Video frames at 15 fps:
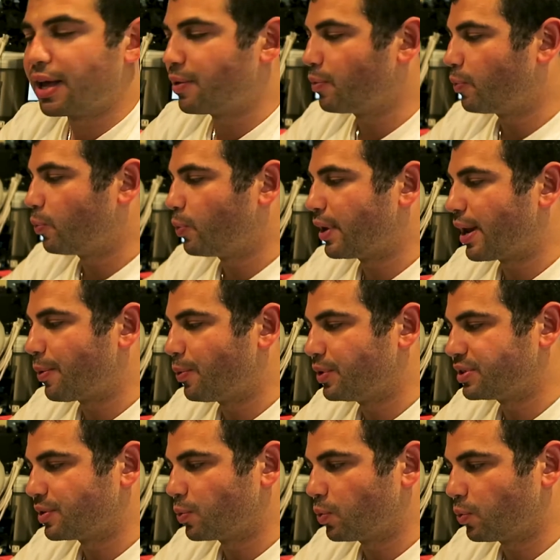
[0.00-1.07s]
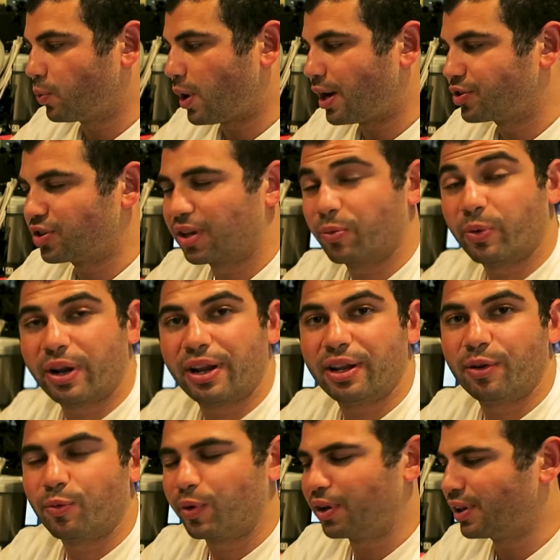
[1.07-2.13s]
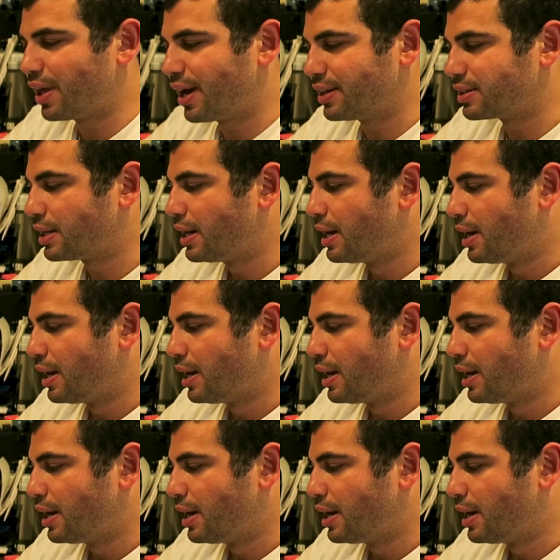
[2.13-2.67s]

And when I wasn't watching and when I didn't realize,